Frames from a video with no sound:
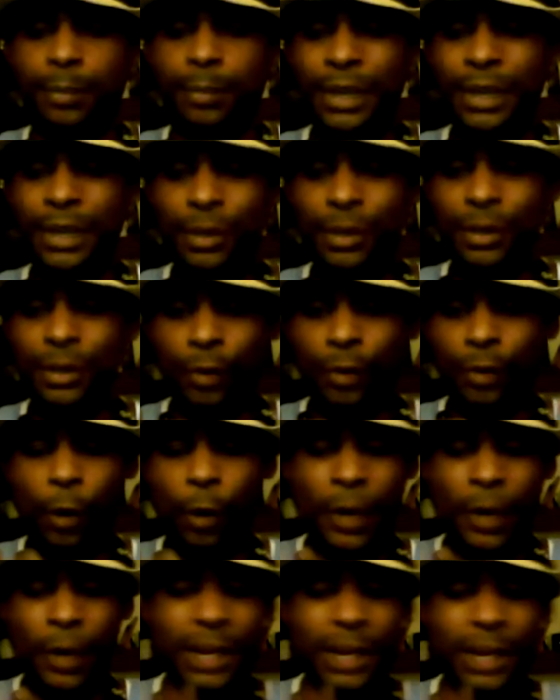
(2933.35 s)
be
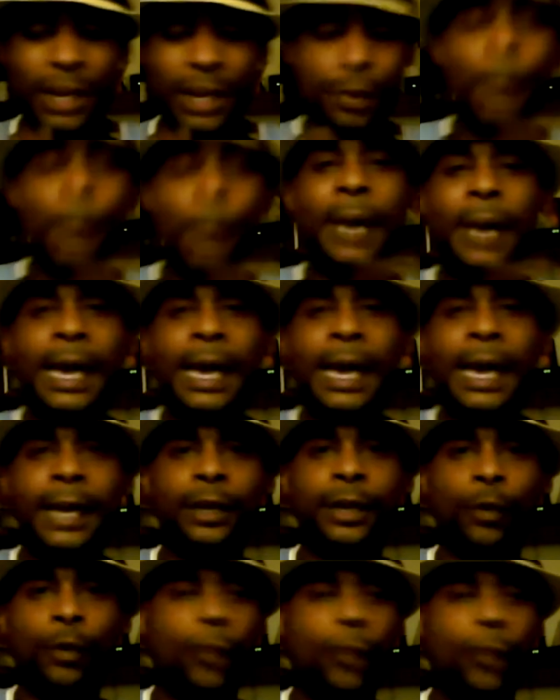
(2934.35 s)
already
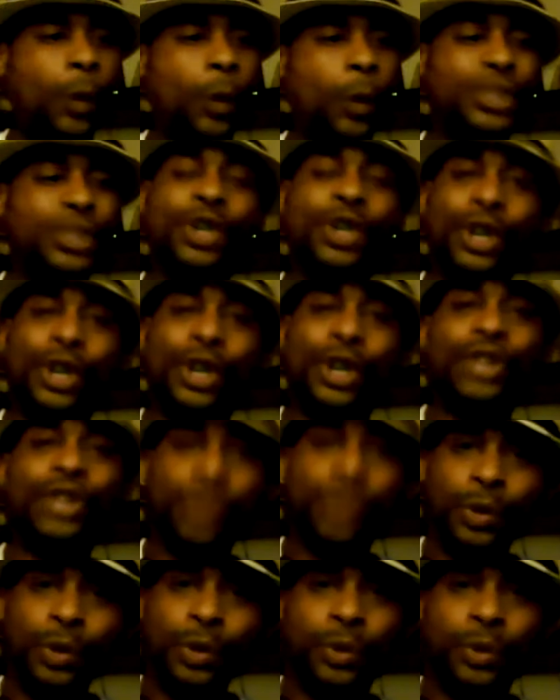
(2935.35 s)
prepared for what you're going to
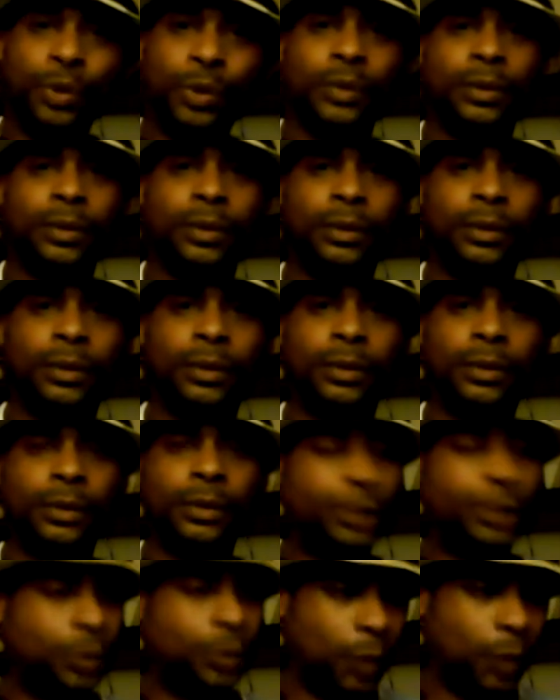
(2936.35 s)
do
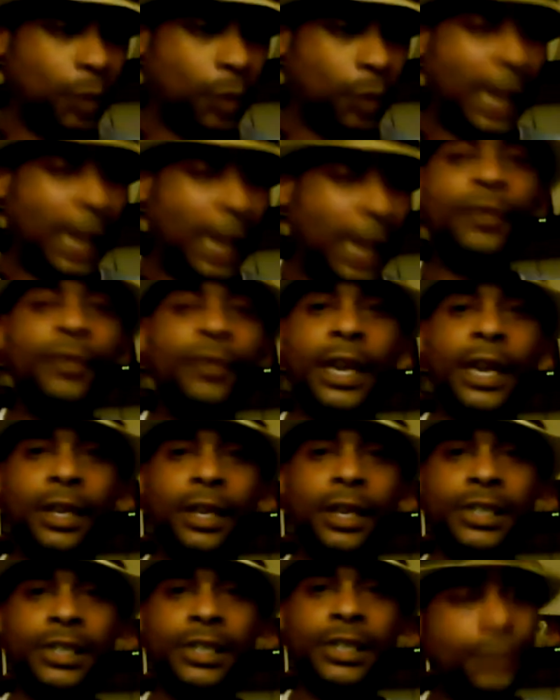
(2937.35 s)
to elevate
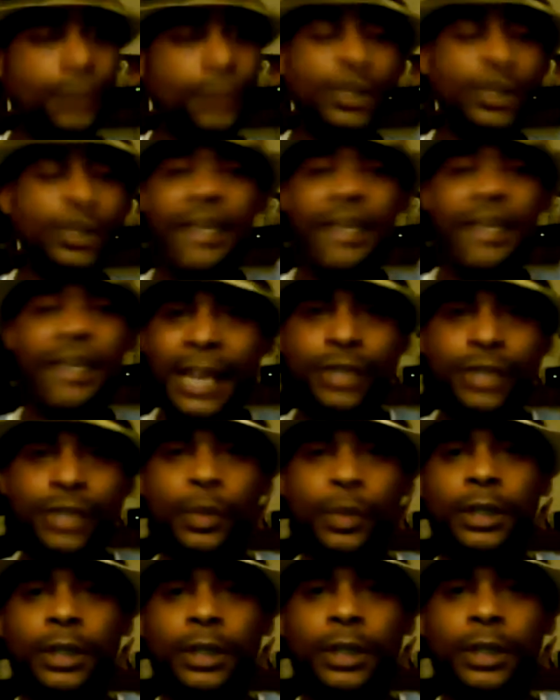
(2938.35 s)
yourself to the next
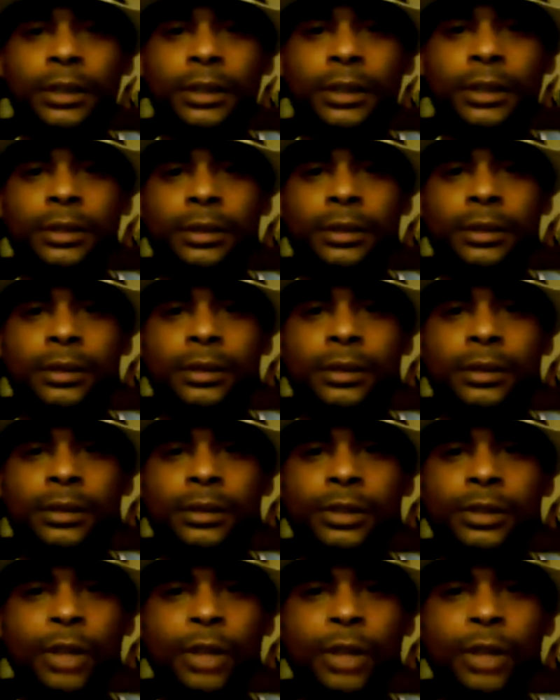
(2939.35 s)
one. You know,